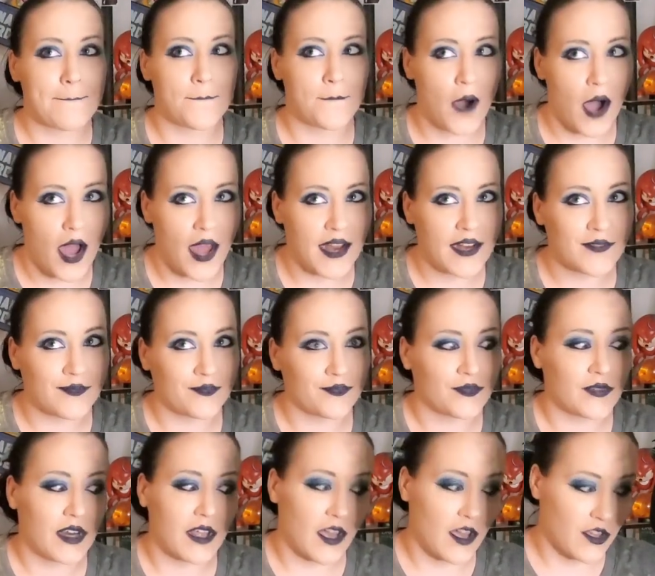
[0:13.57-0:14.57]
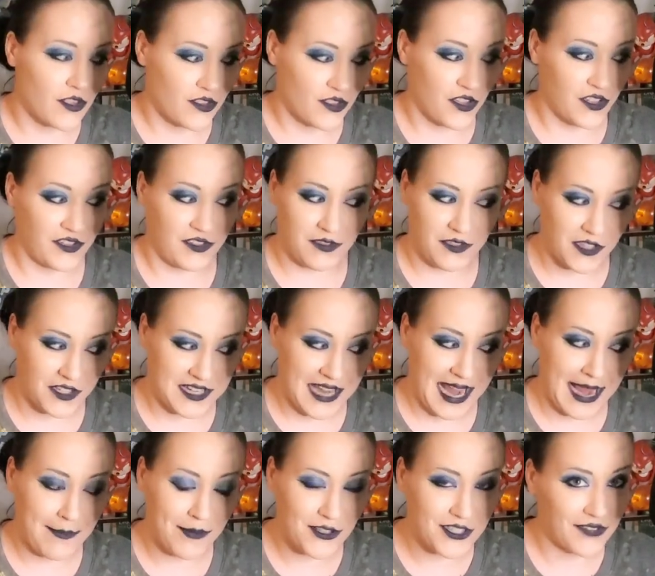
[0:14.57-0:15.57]
but the
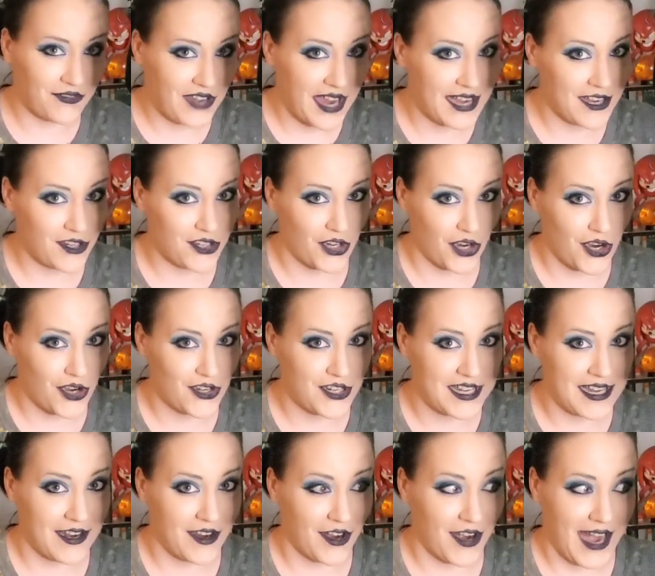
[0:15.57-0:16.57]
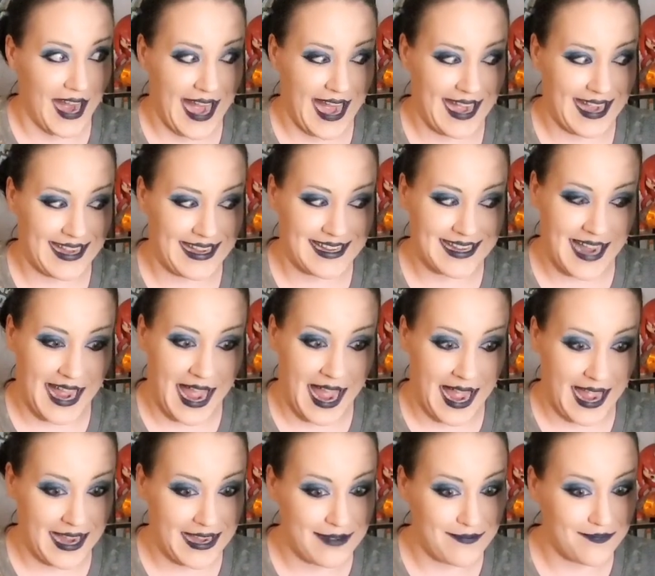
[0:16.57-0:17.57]
tables have kind of turned here, and
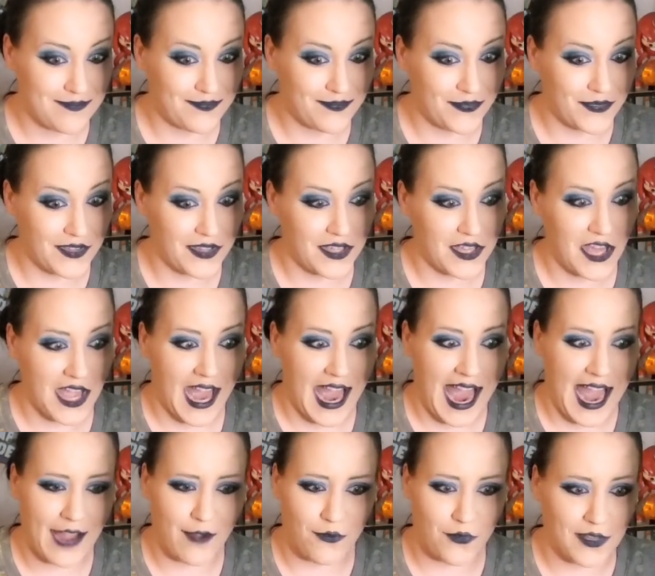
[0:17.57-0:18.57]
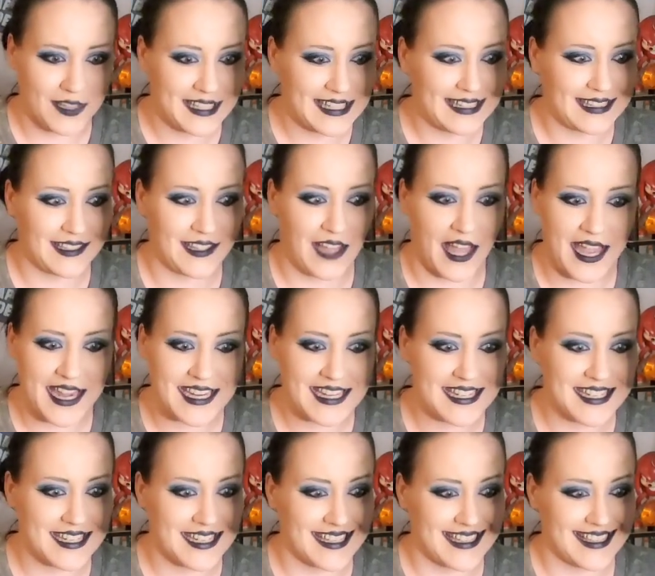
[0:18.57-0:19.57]
I really
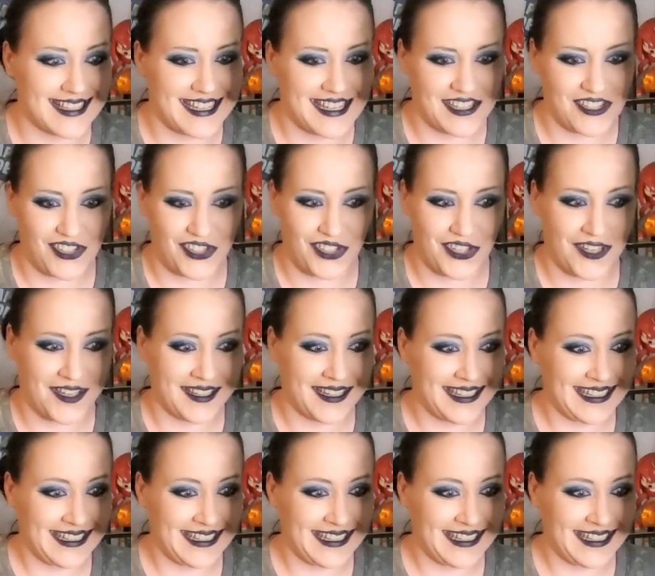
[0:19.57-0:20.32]
liked this.